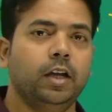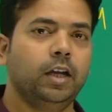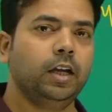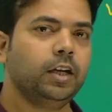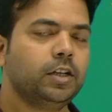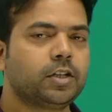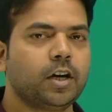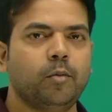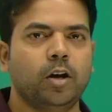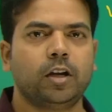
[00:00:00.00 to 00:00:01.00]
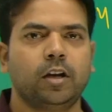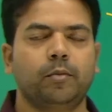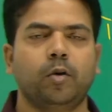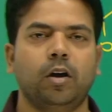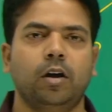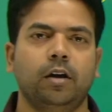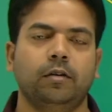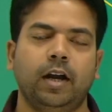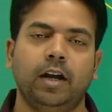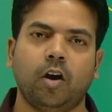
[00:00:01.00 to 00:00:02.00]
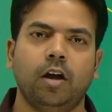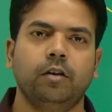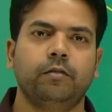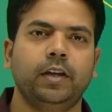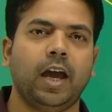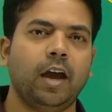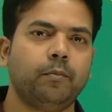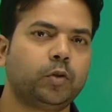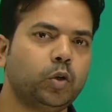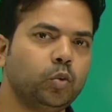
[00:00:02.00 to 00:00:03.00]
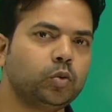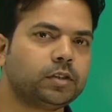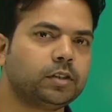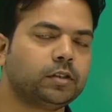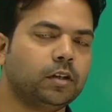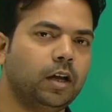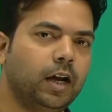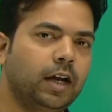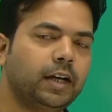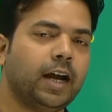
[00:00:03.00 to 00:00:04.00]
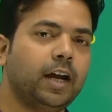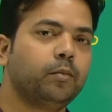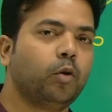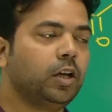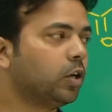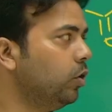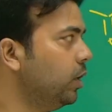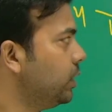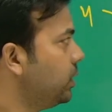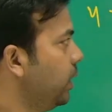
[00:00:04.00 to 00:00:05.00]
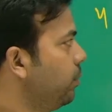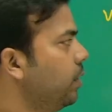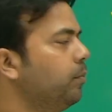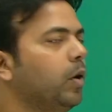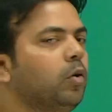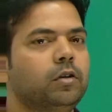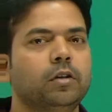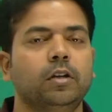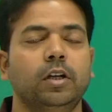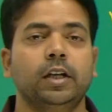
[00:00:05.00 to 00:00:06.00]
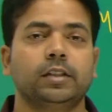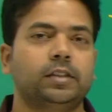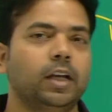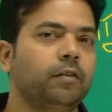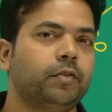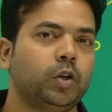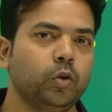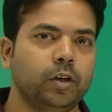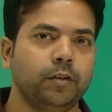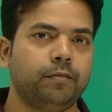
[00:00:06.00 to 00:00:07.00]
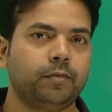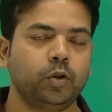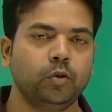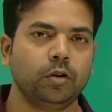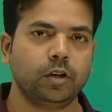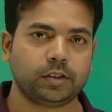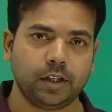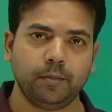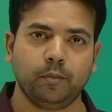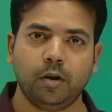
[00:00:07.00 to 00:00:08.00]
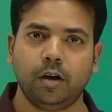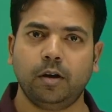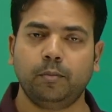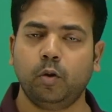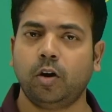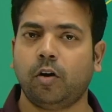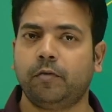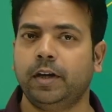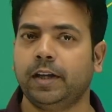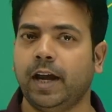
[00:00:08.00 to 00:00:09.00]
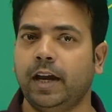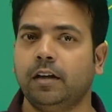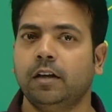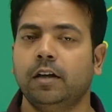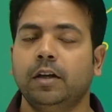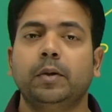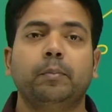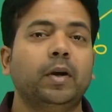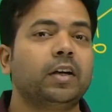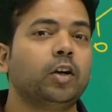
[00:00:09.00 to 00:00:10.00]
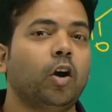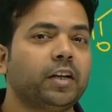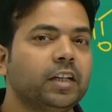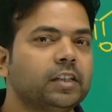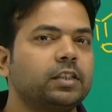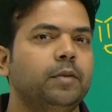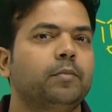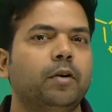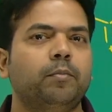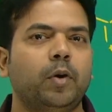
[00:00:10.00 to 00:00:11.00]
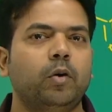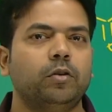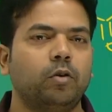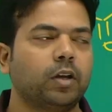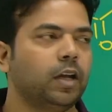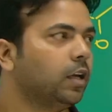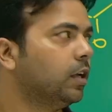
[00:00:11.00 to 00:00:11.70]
In intramolecular aldol, we have two aldehyde molecule in a same compound. Self two same mole of aldehyde, but not in a same compound. Okay.